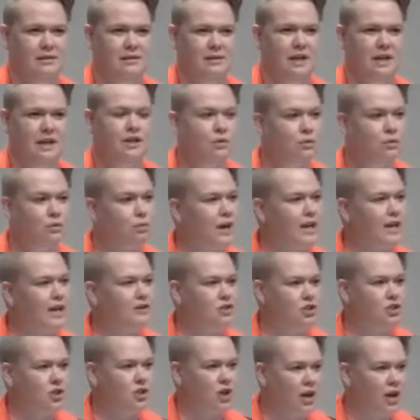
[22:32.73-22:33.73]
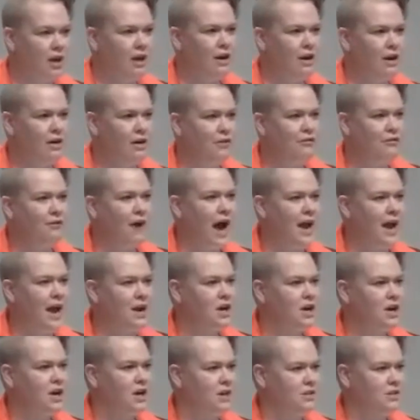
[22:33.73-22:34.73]
in the rich,
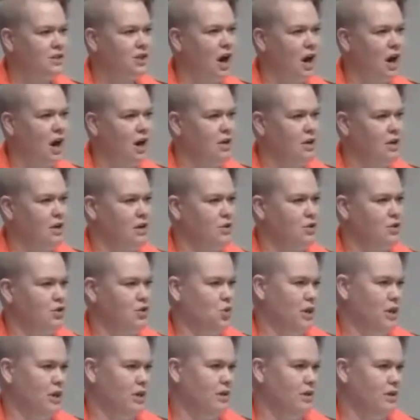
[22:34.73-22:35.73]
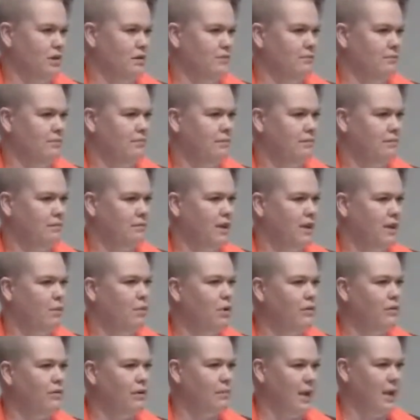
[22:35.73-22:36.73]
fire-scarred soil that
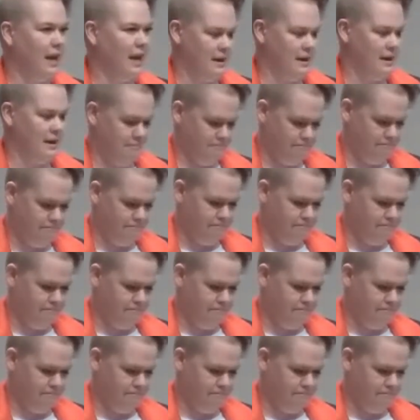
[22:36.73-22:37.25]
will remain.